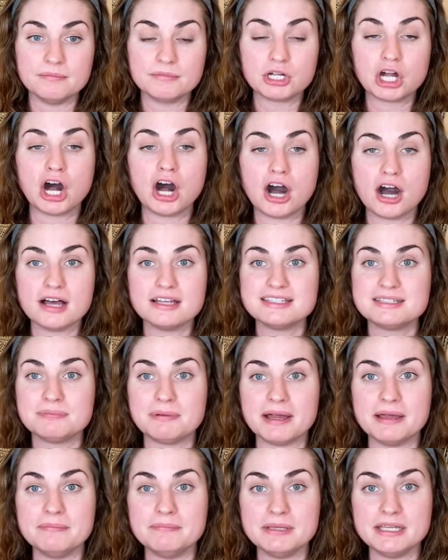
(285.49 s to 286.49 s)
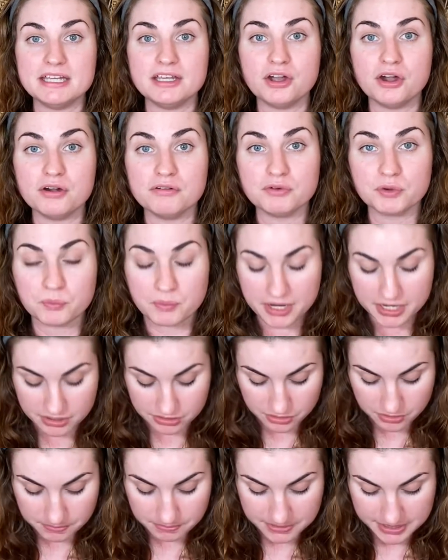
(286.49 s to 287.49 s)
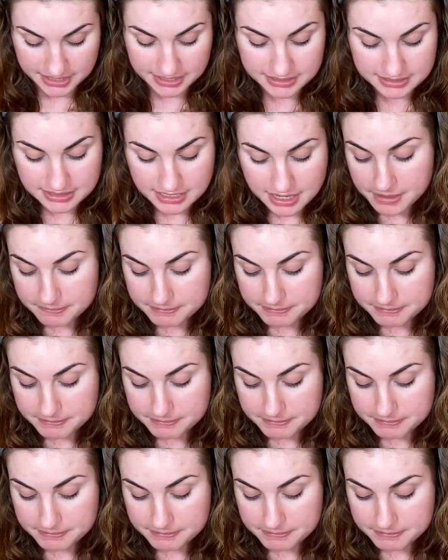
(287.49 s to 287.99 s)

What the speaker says: caused by being overweight or obese.